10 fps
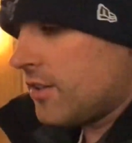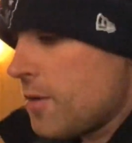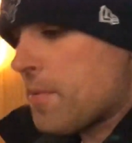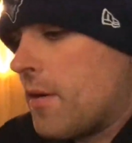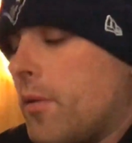
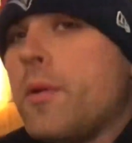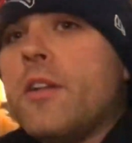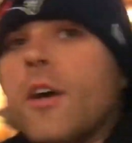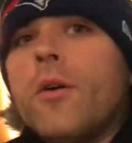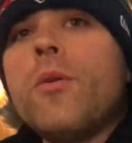you
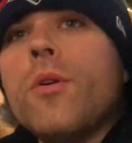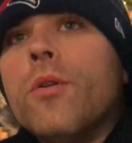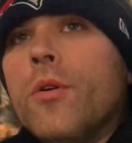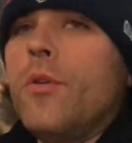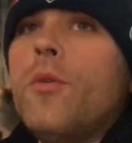probably know
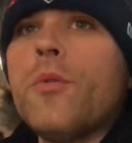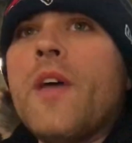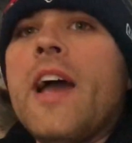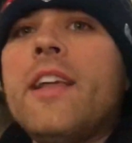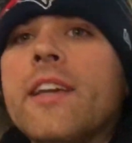who
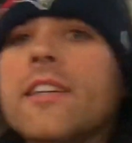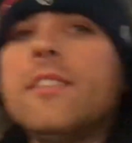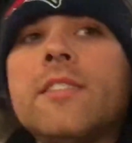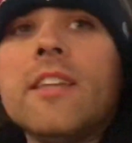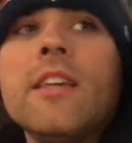that
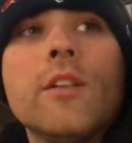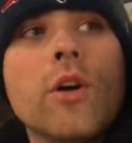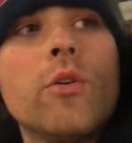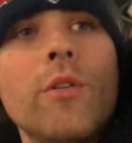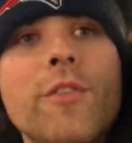is the
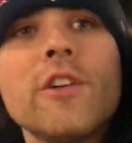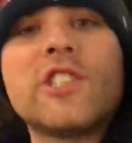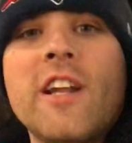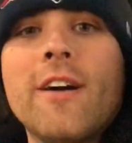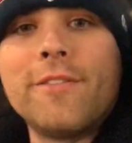local
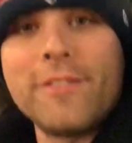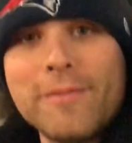version of.